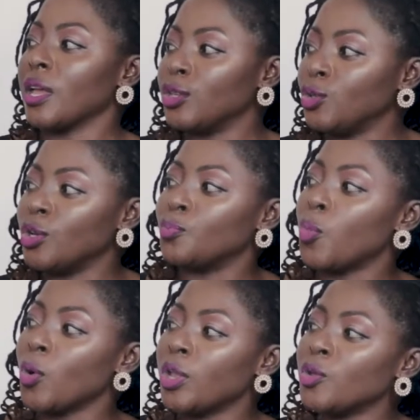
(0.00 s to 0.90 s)
at you and
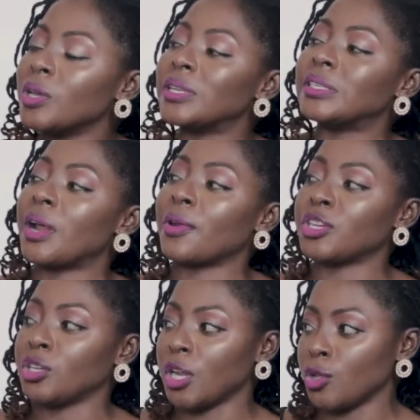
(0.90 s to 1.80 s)
pulling you in a
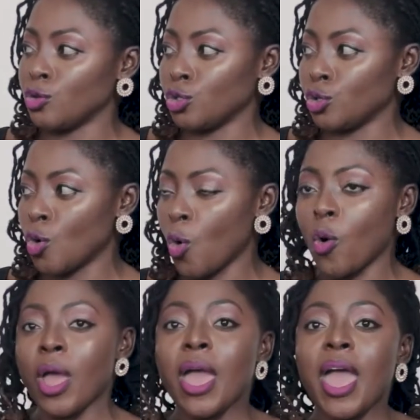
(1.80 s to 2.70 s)
direction that you should go.
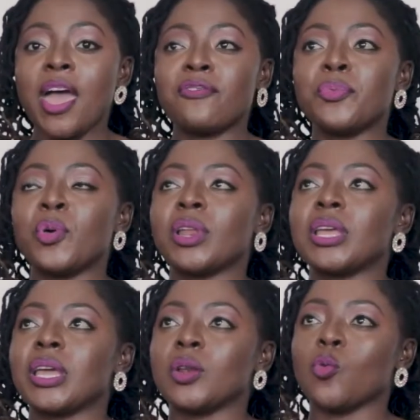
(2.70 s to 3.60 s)
Everybody
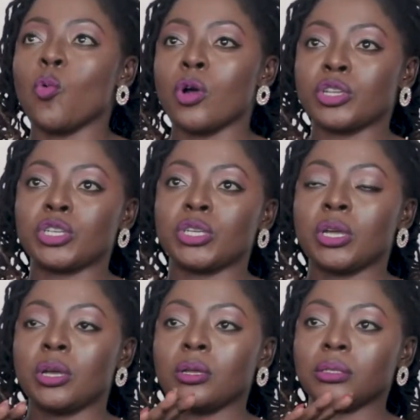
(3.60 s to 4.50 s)
can watch
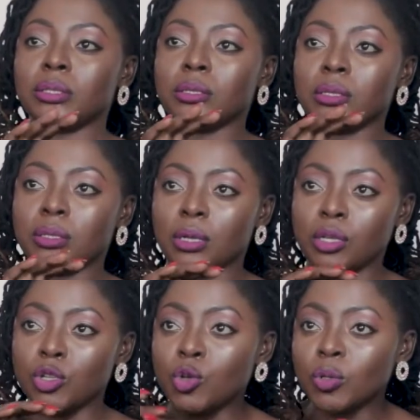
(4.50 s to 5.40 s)

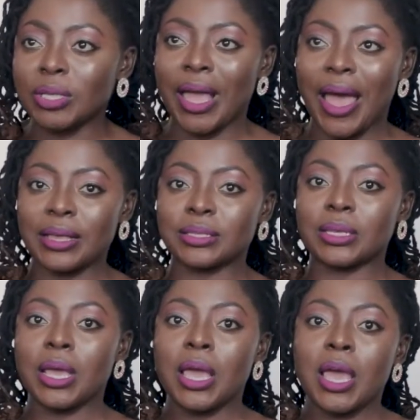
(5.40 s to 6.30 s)
a
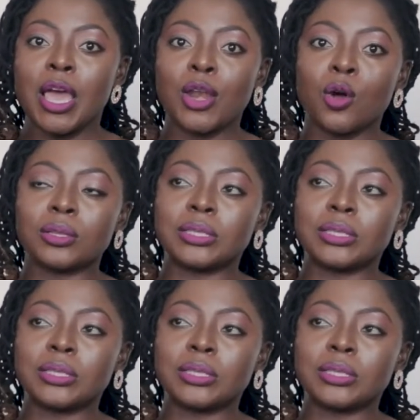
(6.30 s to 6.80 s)
newscast and not